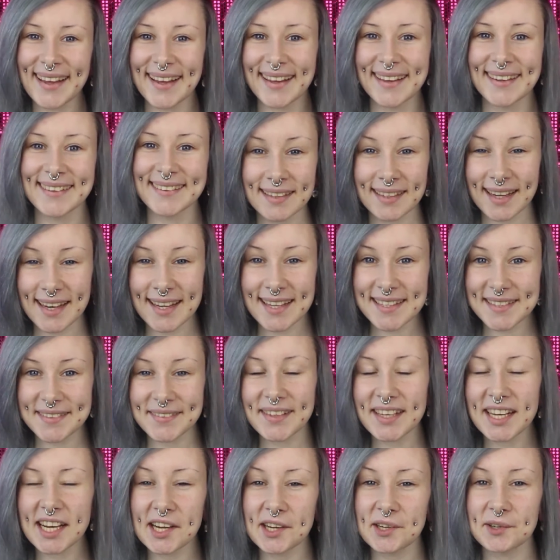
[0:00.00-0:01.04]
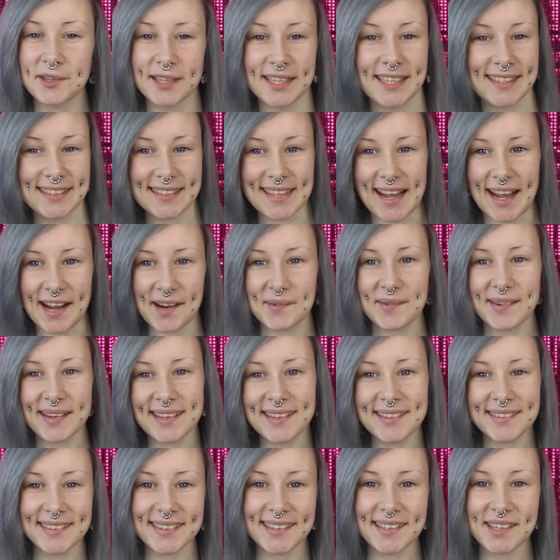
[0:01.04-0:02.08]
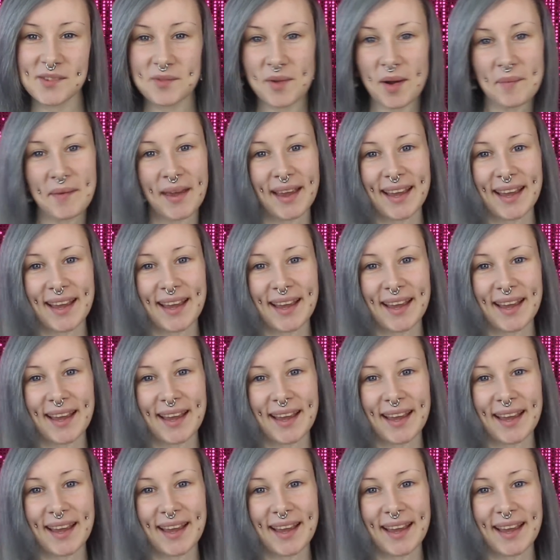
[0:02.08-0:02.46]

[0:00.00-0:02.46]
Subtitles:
everyone! Today's video is how I used to do my